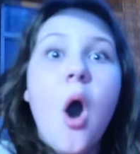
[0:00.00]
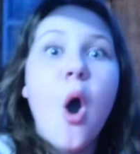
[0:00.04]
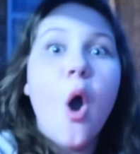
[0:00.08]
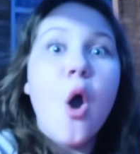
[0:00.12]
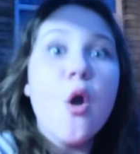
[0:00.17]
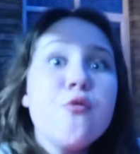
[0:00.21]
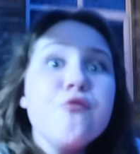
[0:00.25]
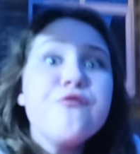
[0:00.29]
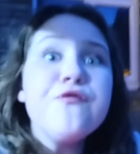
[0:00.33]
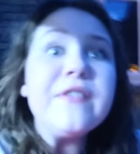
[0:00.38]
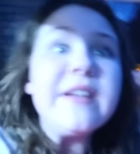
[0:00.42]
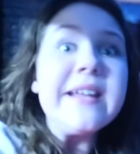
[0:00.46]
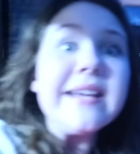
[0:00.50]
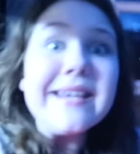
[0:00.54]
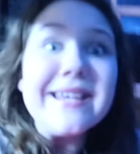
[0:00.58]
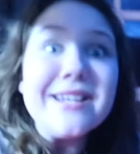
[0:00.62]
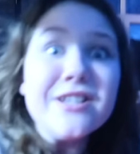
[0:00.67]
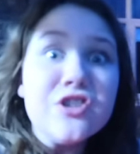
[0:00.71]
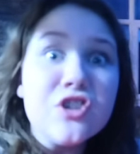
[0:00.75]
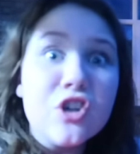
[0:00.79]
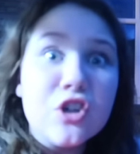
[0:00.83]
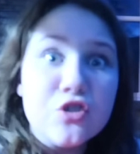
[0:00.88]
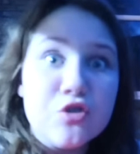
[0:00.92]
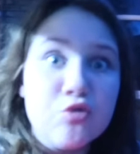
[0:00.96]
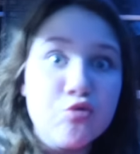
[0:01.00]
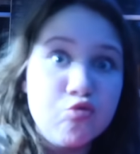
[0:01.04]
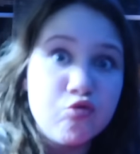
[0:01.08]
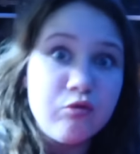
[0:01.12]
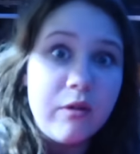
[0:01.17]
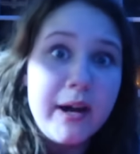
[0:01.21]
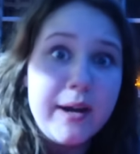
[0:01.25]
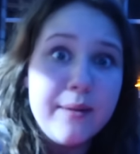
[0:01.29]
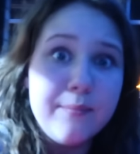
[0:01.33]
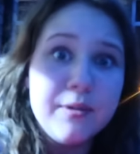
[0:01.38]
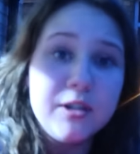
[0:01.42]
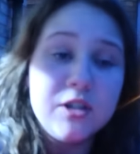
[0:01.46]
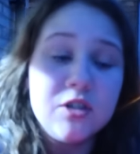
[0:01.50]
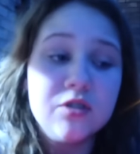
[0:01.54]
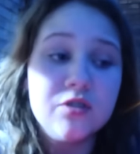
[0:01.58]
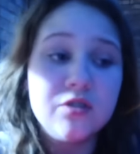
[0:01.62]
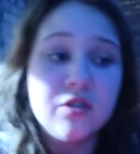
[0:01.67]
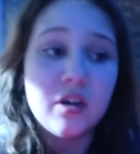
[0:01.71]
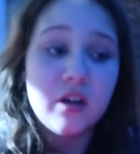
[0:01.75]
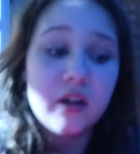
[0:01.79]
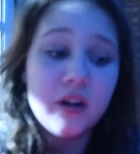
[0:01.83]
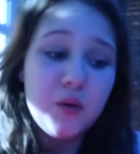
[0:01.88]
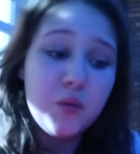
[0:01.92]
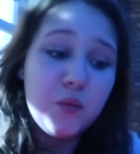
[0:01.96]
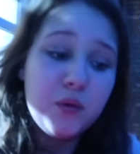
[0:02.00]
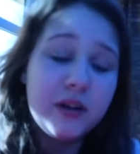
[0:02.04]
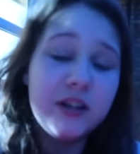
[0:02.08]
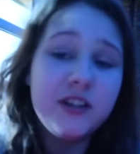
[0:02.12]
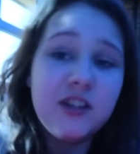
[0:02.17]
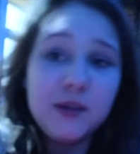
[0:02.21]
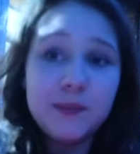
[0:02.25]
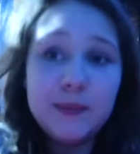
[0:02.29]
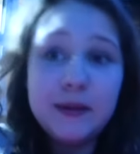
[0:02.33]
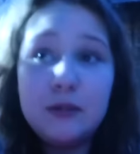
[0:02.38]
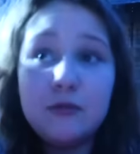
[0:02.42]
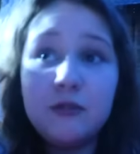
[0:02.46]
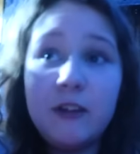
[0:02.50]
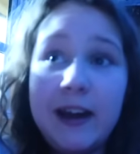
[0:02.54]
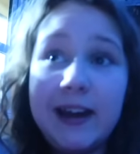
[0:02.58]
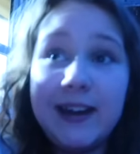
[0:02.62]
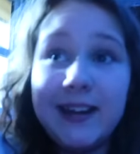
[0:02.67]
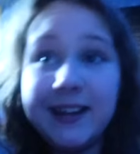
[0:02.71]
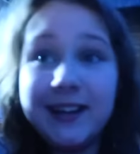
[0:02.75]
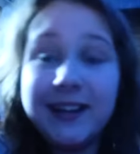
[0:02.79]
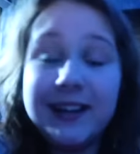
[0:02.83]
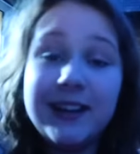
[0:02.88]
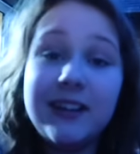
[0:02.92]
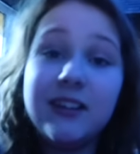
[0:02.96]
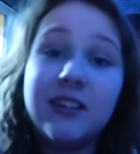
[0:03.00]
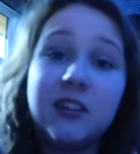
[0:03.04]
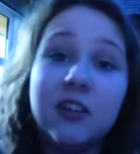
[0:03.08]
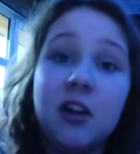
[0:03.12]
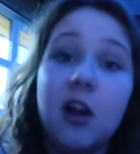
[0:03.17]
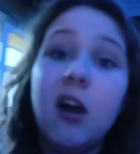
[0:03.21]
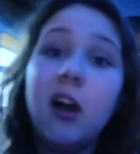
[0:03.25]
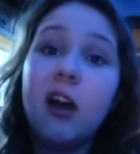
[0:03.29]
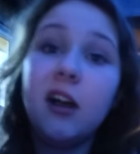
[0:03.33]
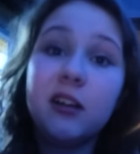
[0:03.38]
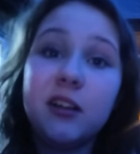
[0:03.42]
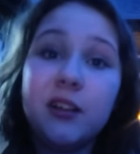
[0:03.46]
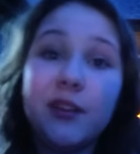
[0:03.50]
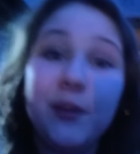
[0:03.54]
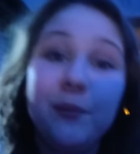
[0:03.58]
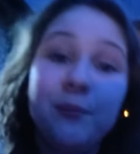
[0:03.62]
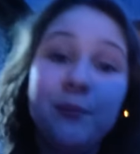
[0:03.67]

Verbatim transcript: Hopefully it doesn't rain because I don't want it to be raining in the car because